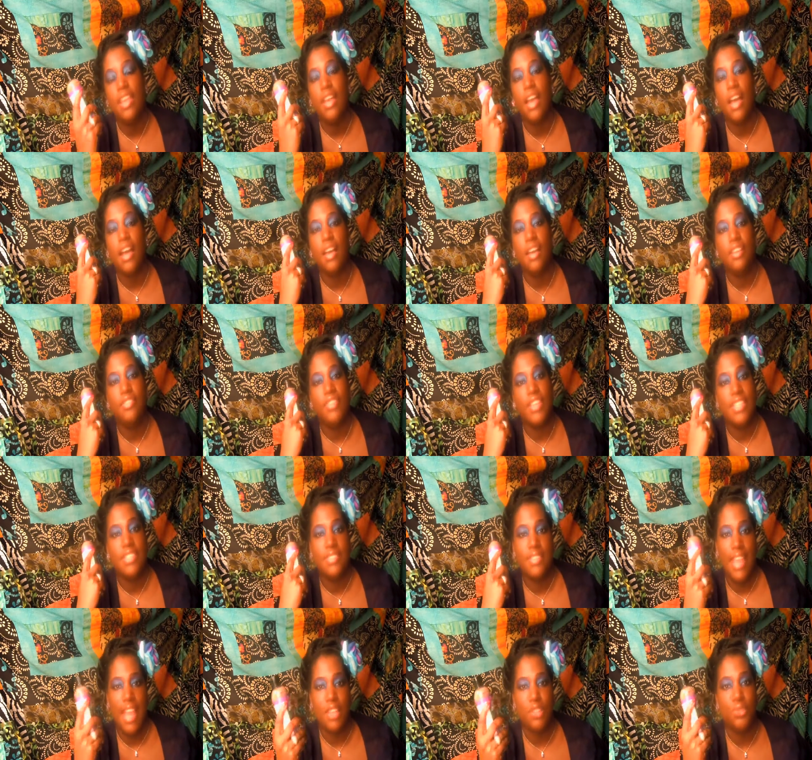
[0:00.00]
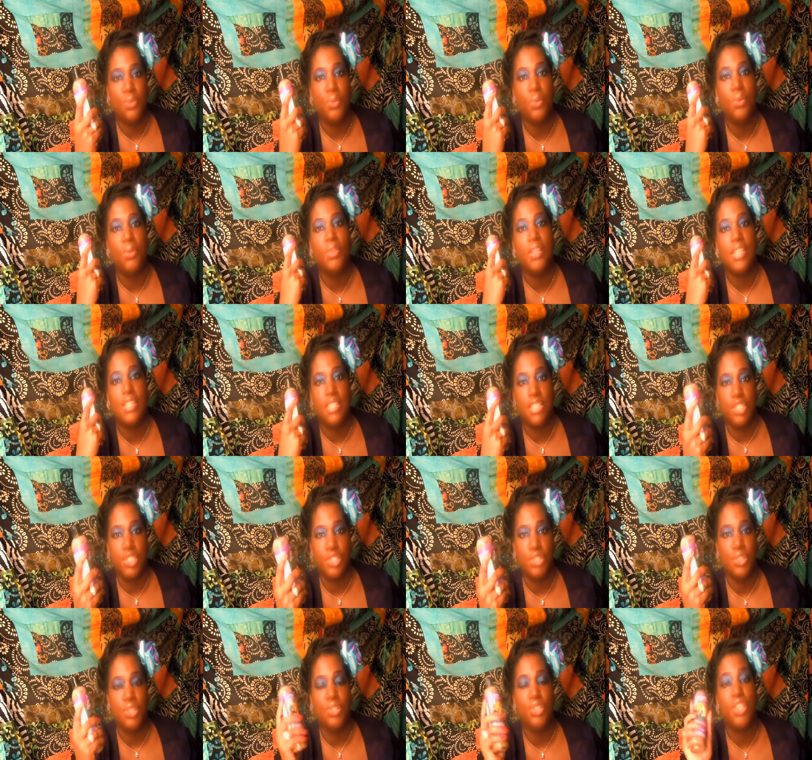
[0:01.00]
of its natural
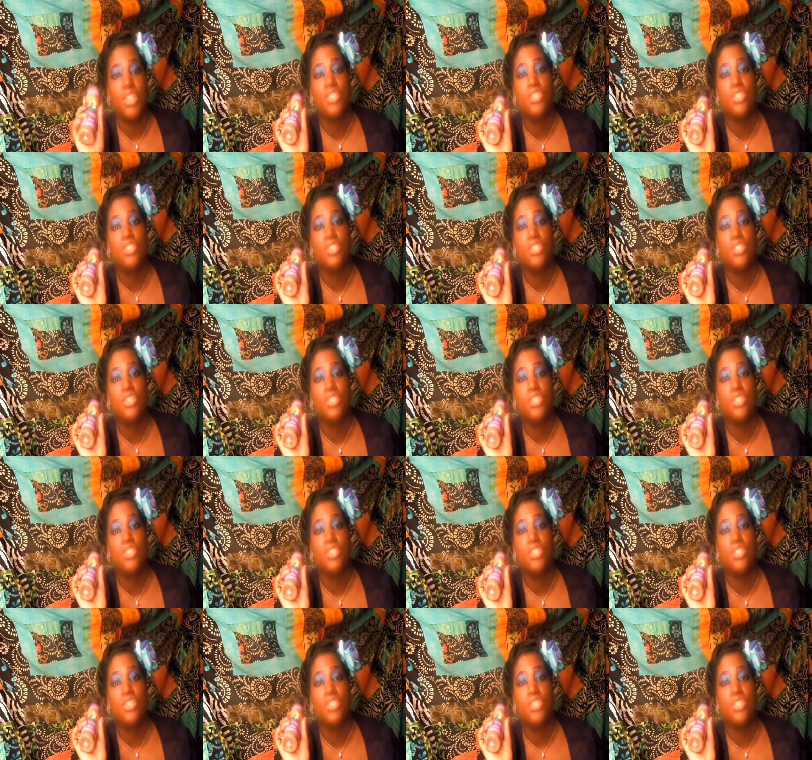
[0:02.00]
conditioners.